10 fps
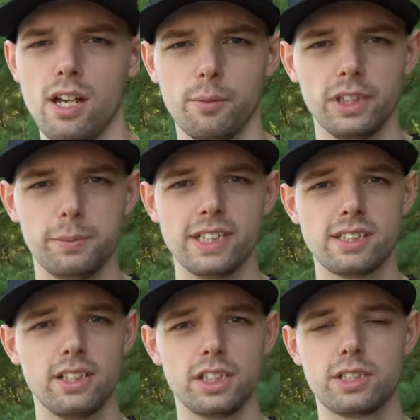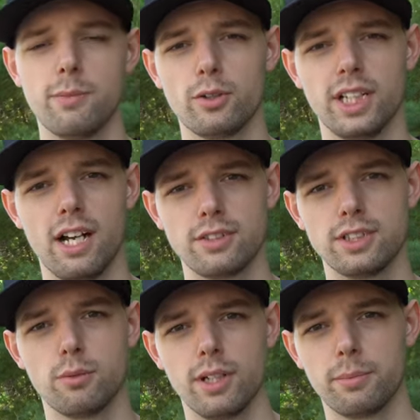which basically just smoked it out to
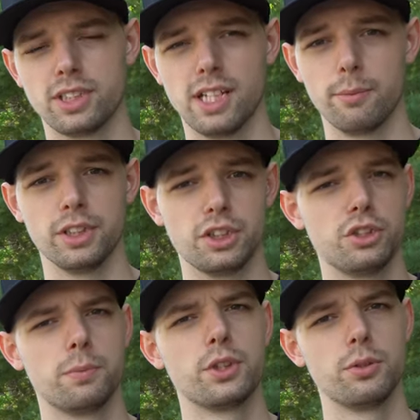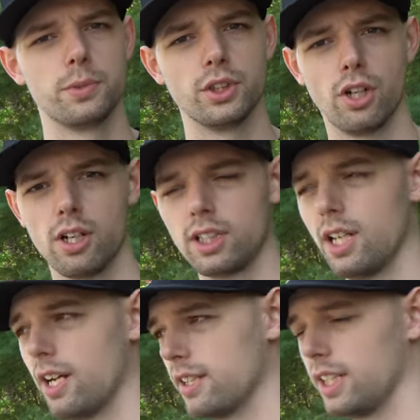20%, which is super, super dark
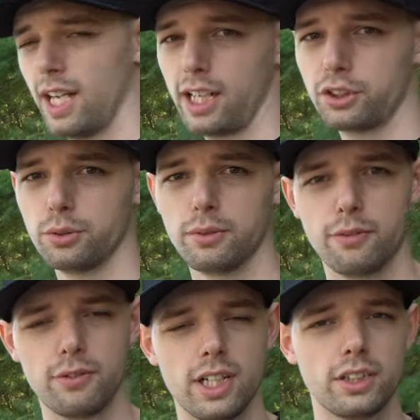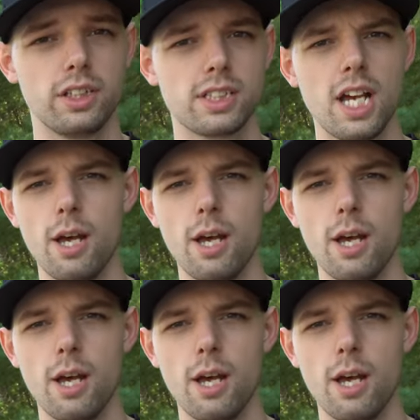on the actual reflectors,